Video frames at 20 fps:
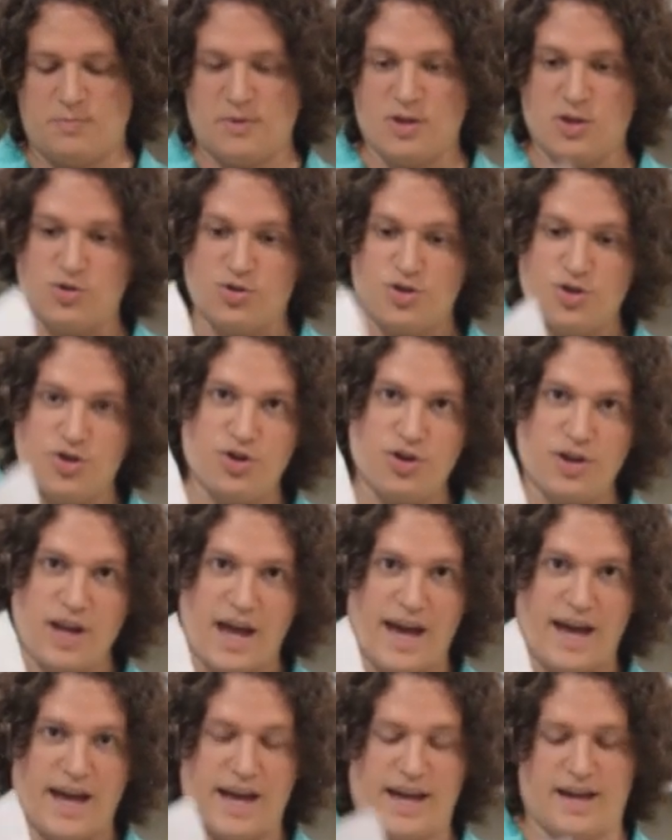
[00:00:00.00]
but you could
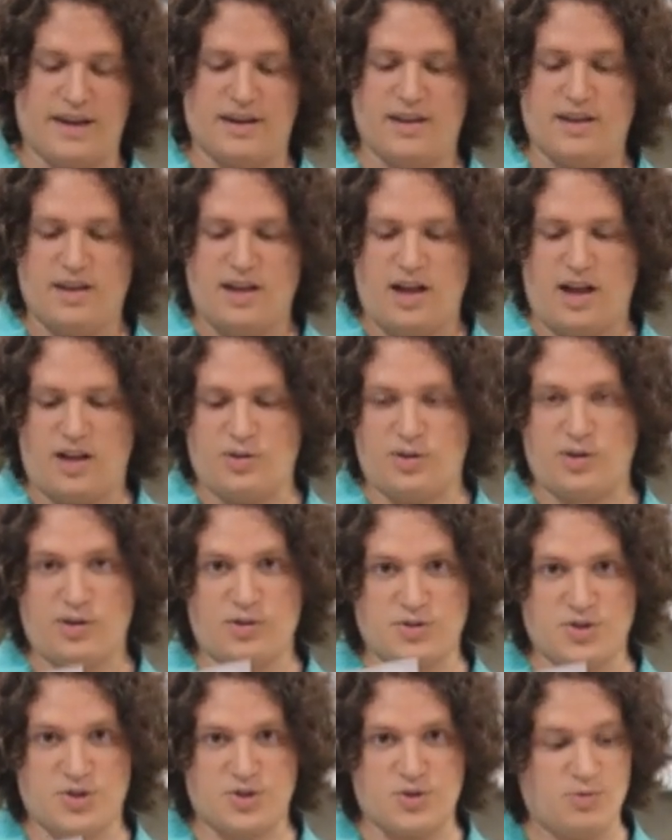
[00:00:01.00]
add a
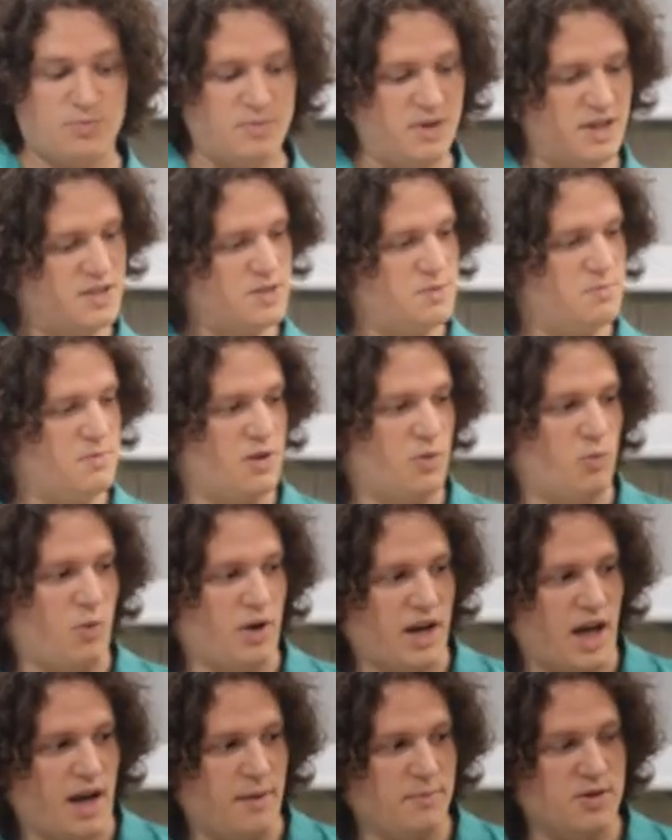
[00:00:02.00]
little soup mix, but the
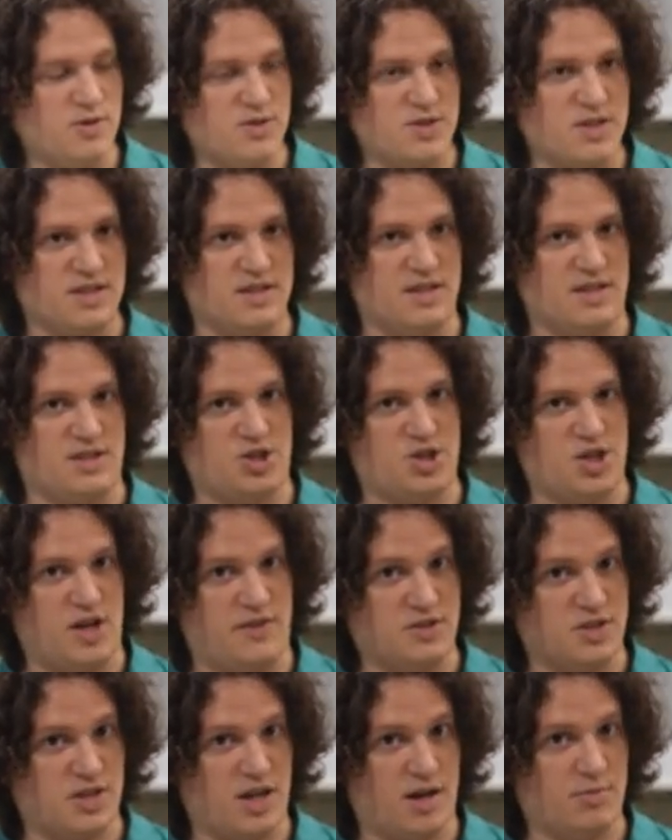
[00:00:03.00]
one I'm using is this
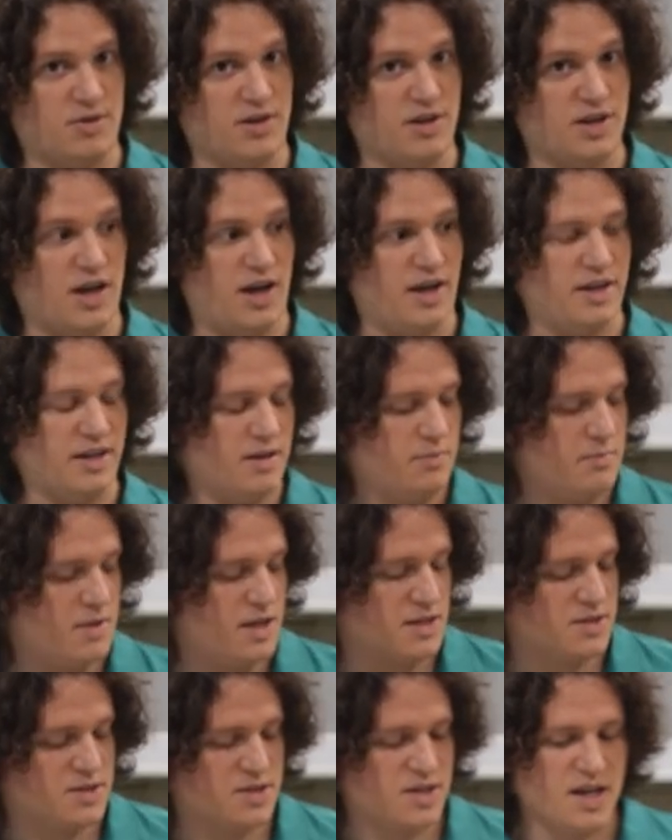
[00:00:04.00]
Chef's Cupboard onion
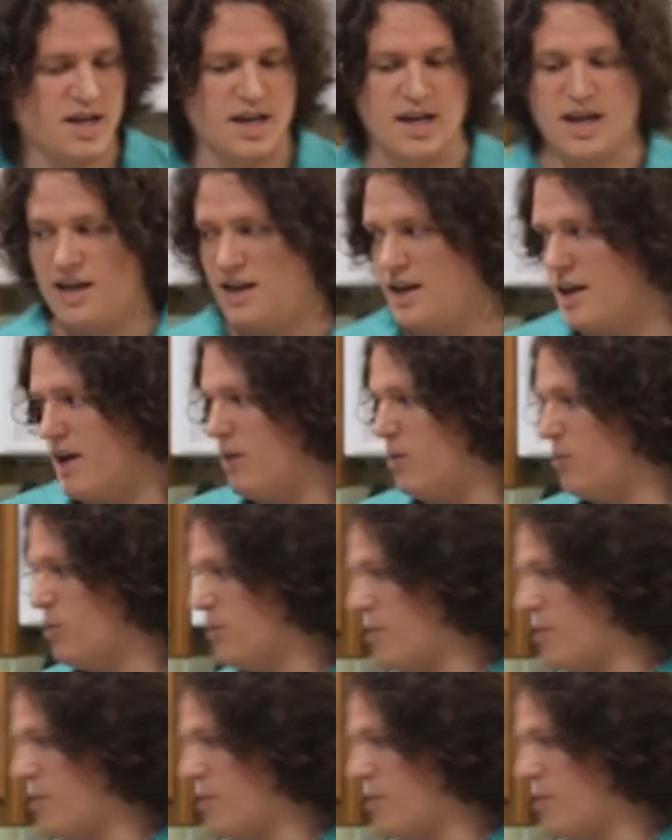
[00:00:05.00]
mix. Now,